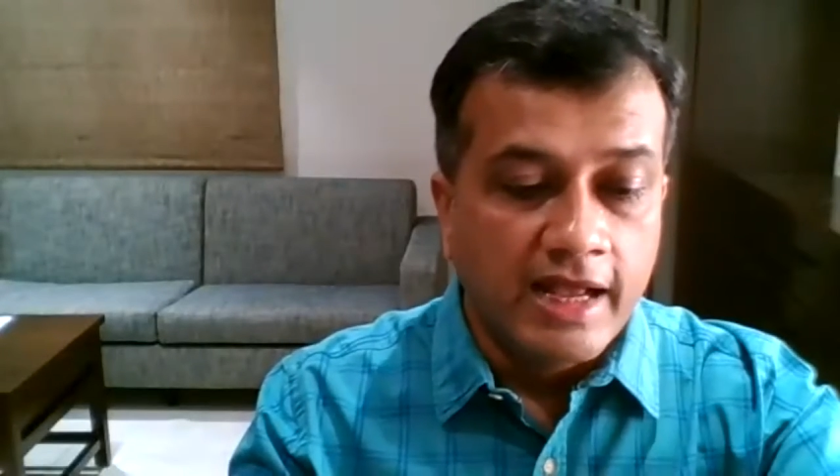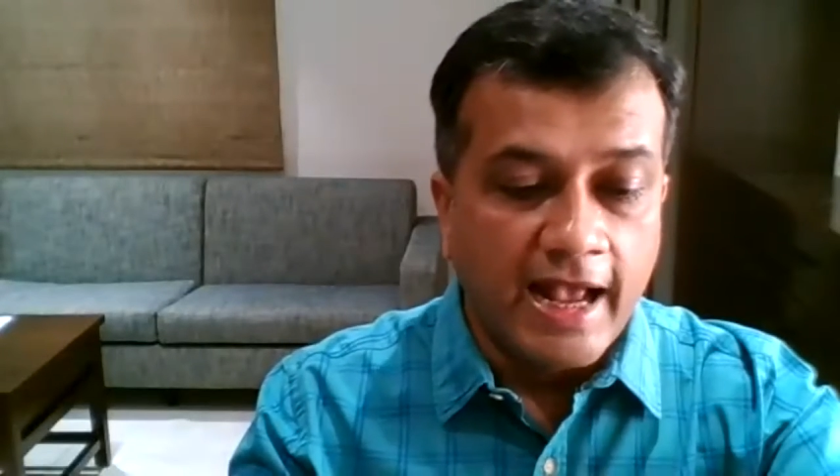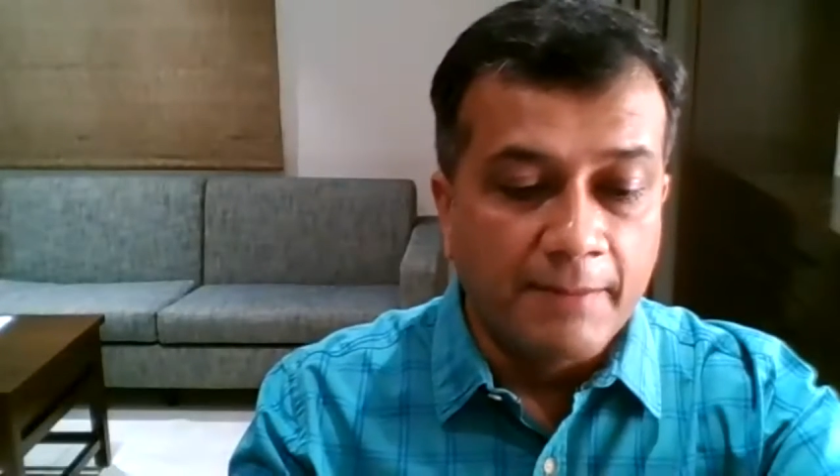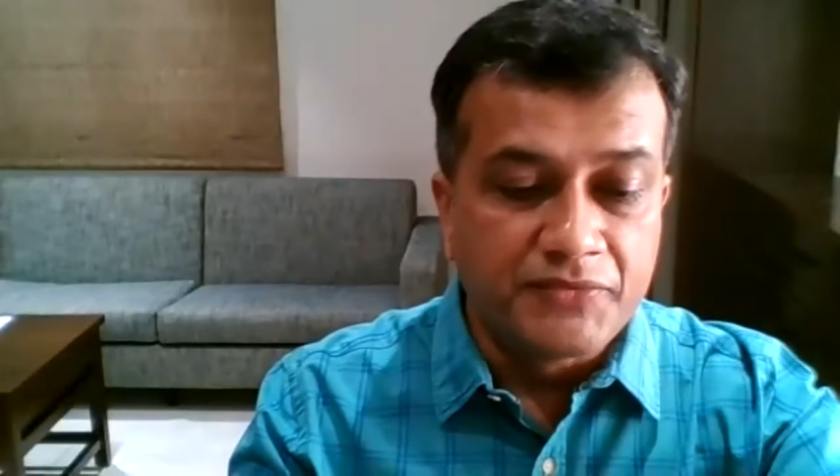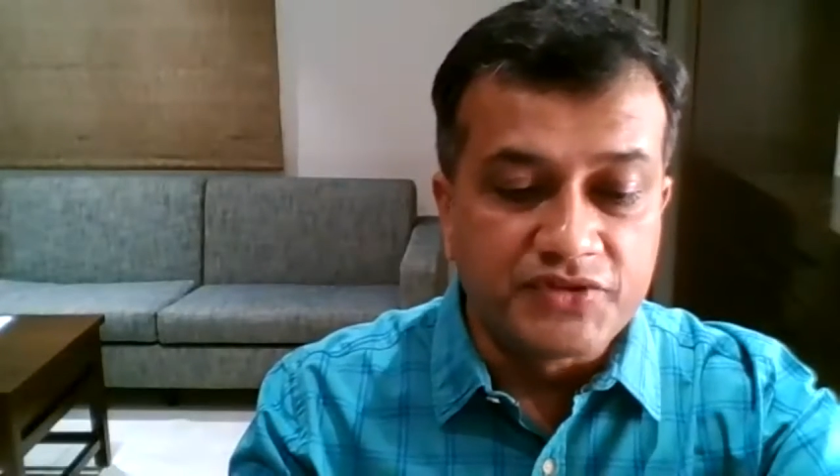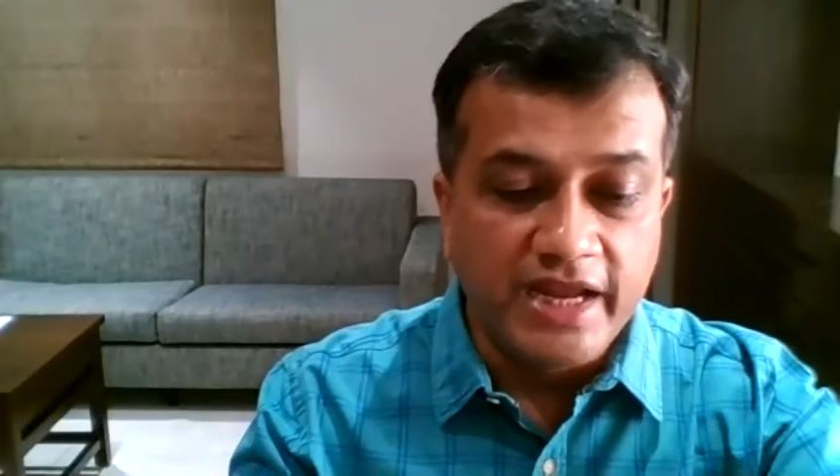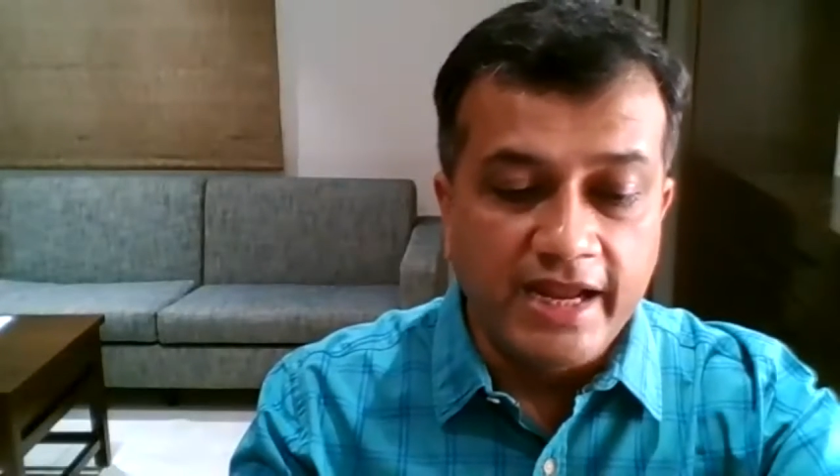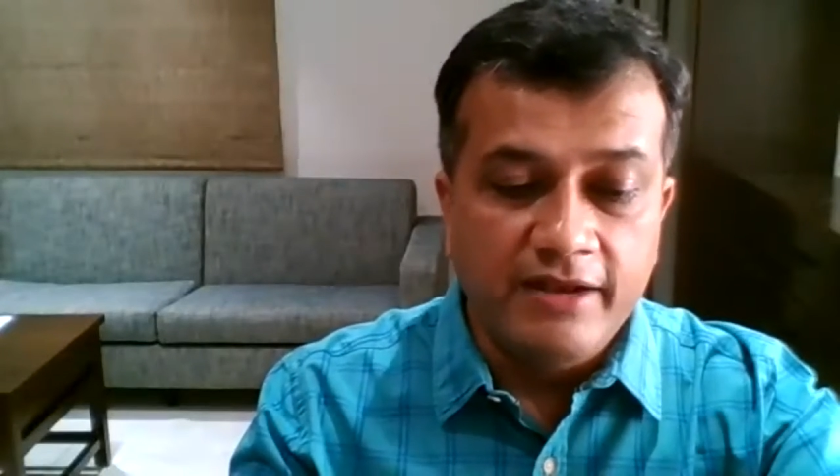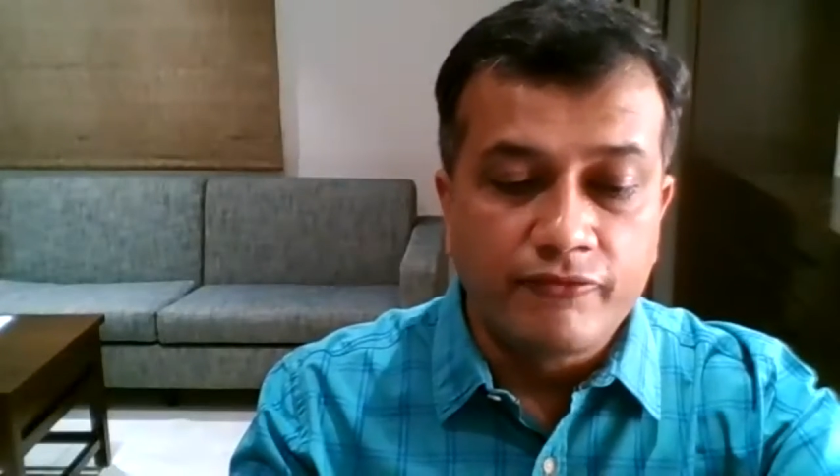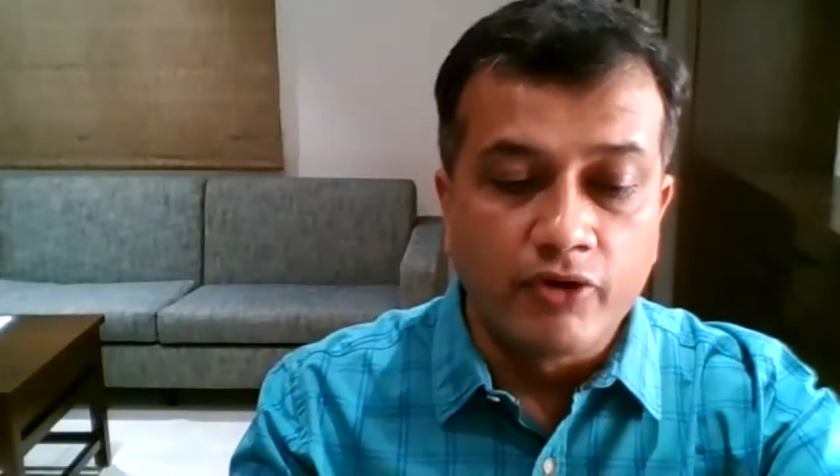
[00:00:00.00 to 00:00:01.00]

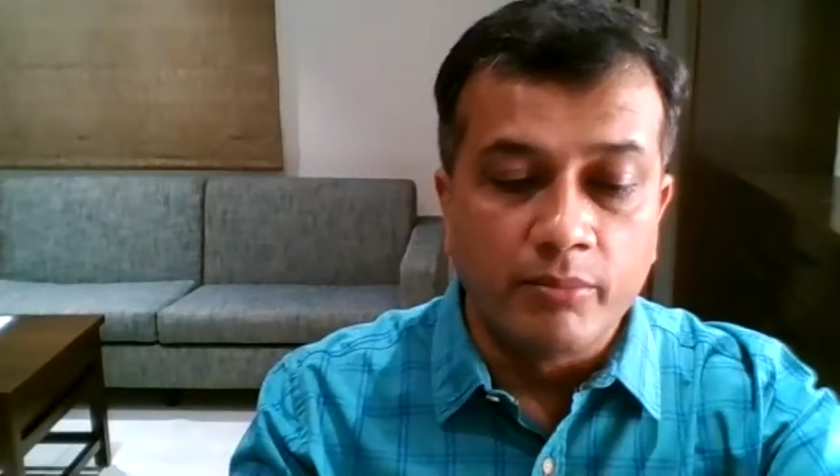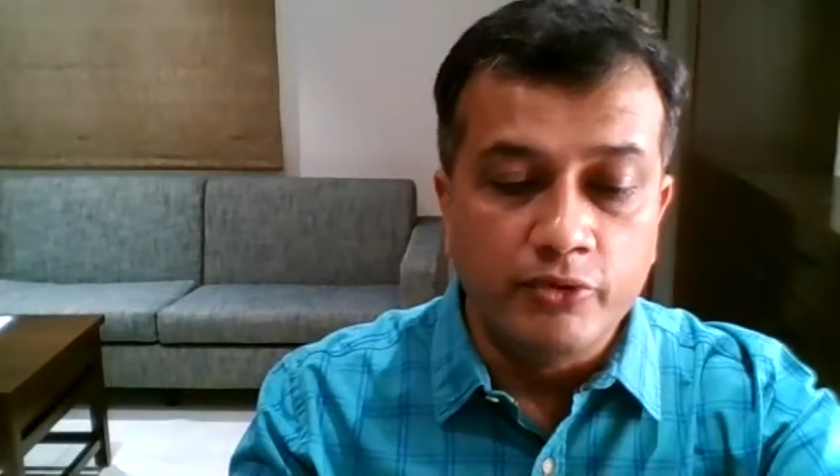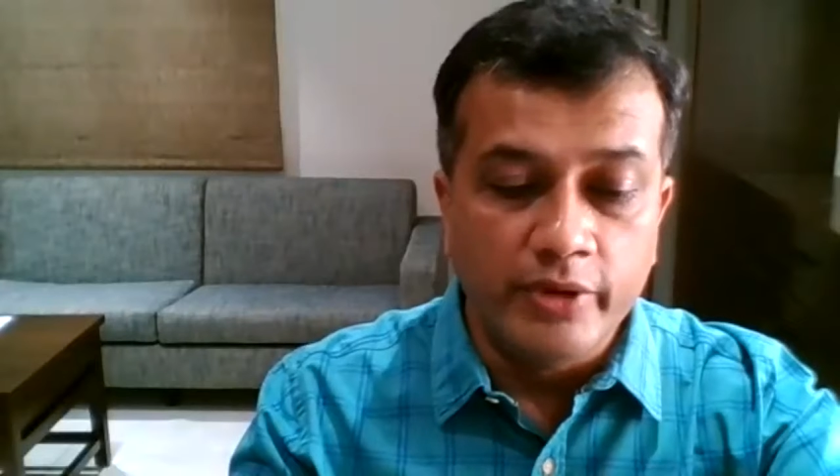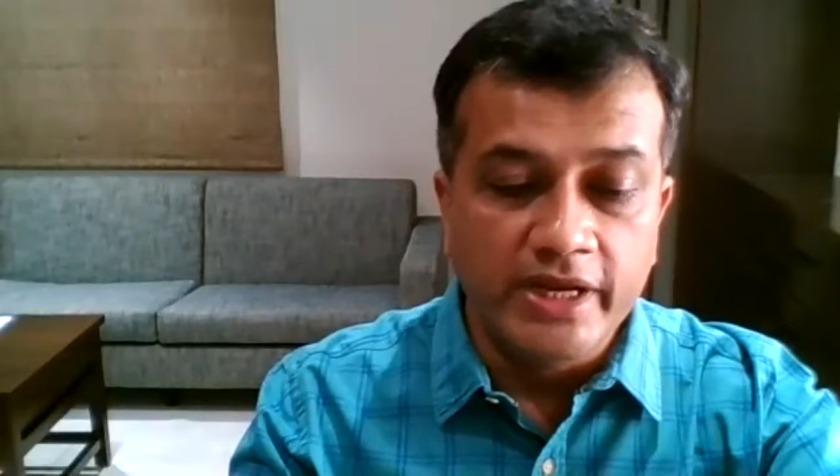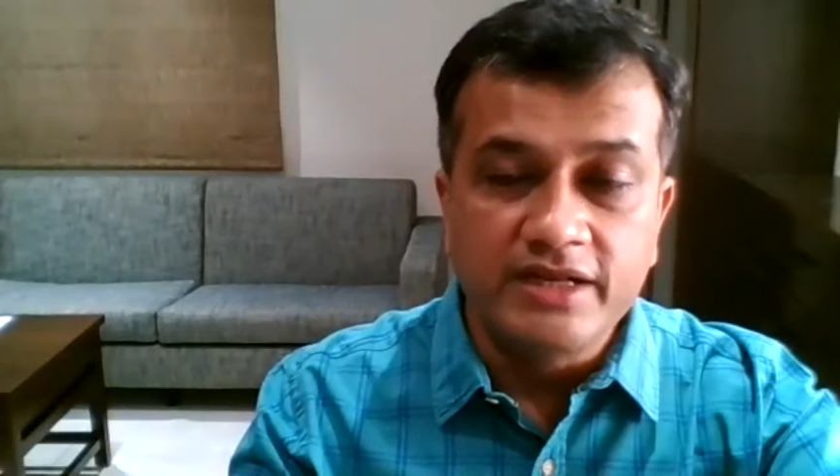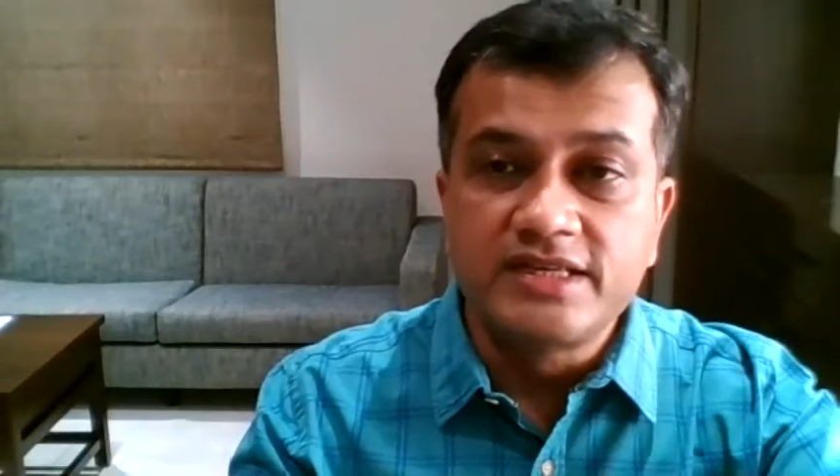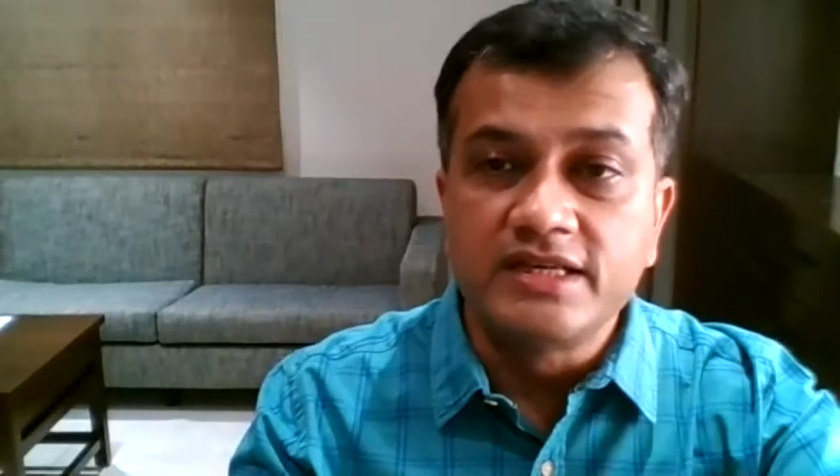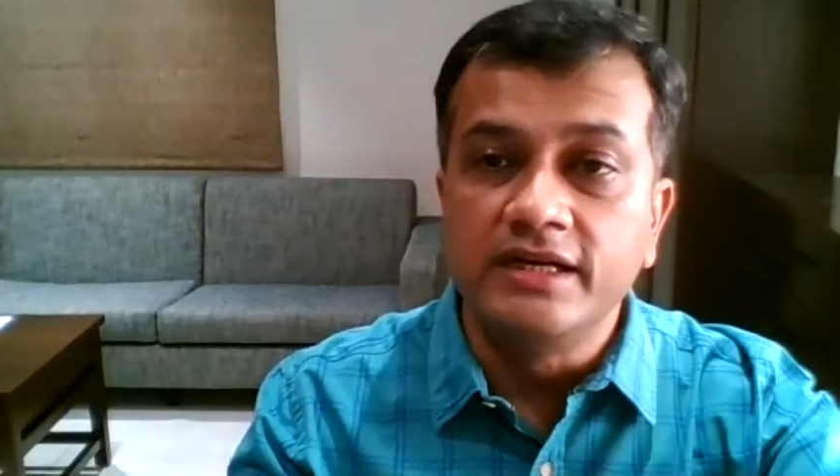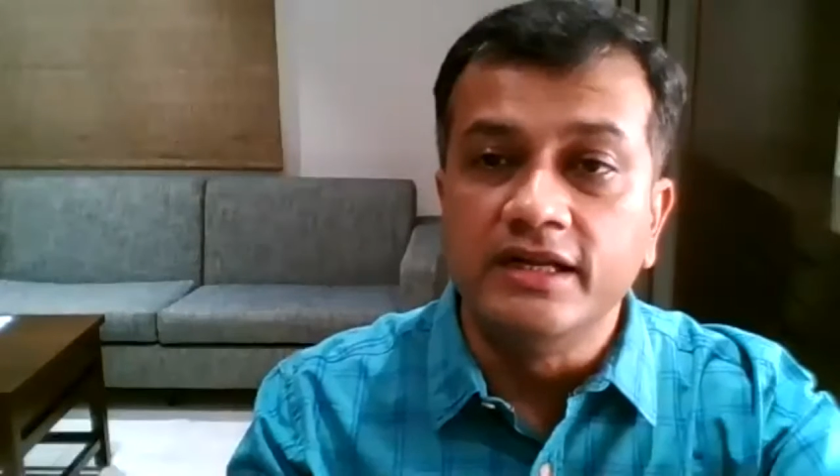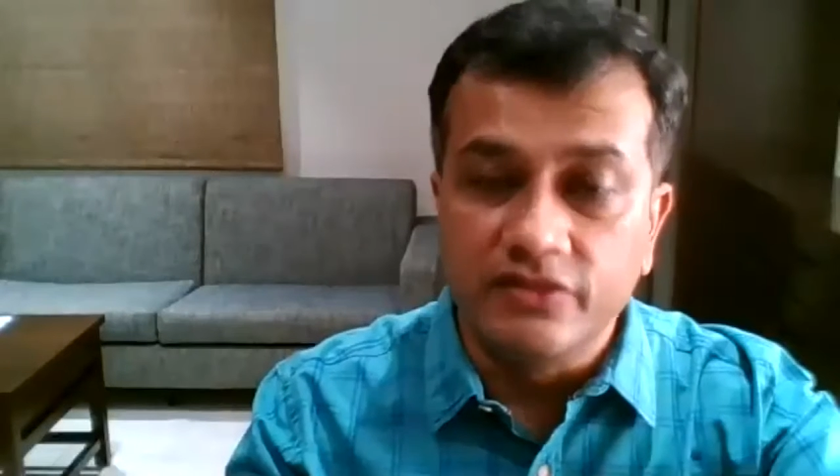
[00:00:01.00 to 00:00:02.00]
abstain from doing
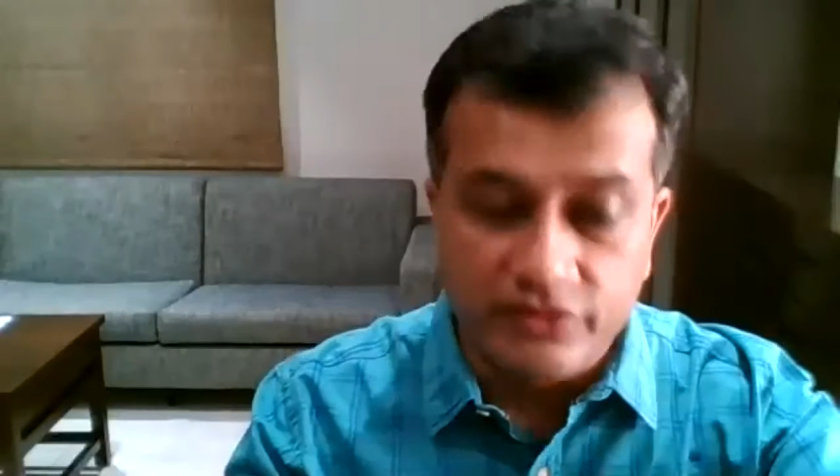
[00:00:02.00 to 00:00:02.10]
certain